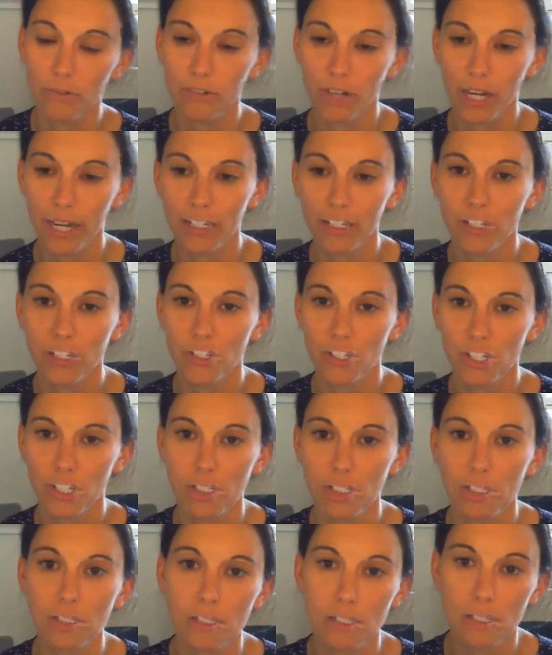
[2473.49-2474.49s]

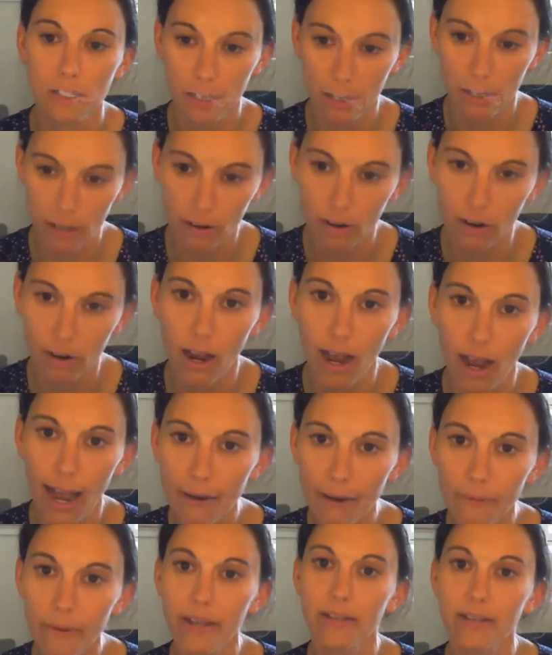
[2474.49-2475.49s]
drainages near
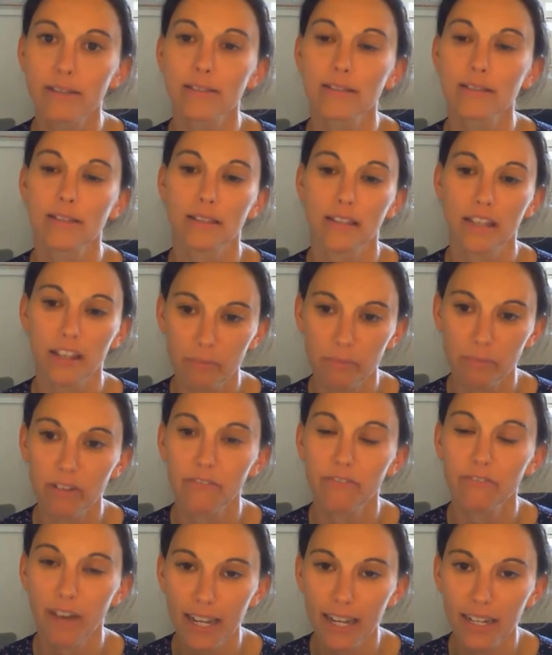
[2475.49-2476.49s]
highways and they've been
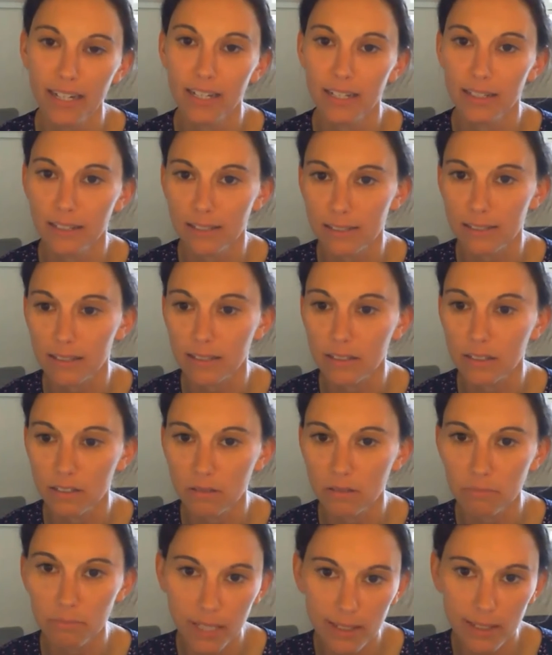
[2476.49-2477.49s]
finding these
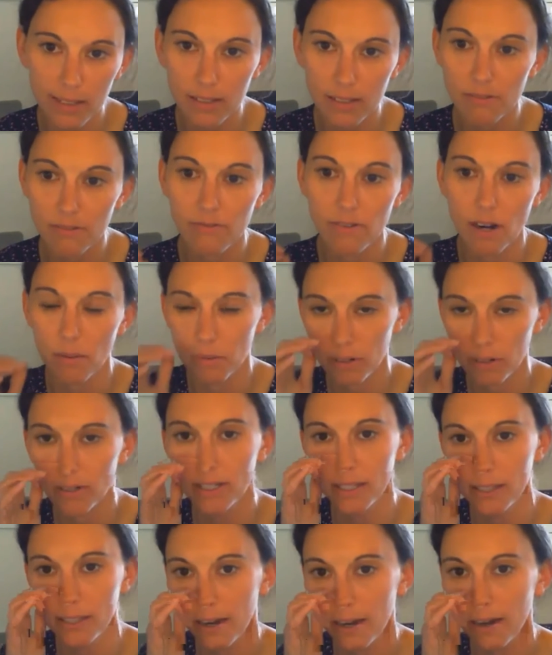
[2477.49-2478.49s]
little beads of rubber
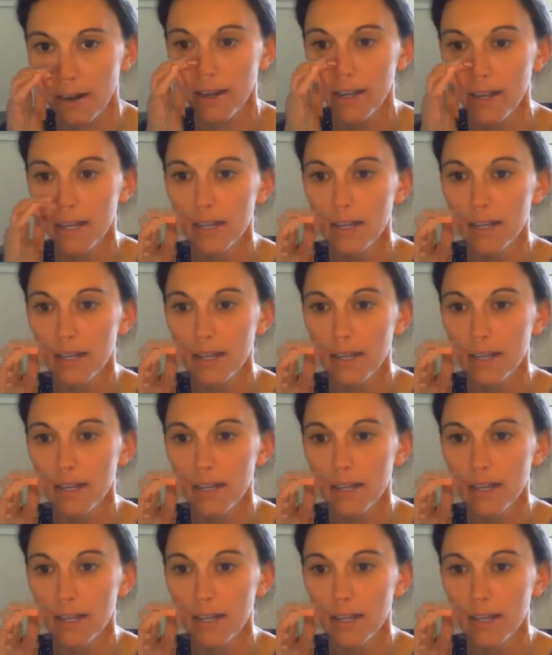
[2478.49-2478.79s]
in there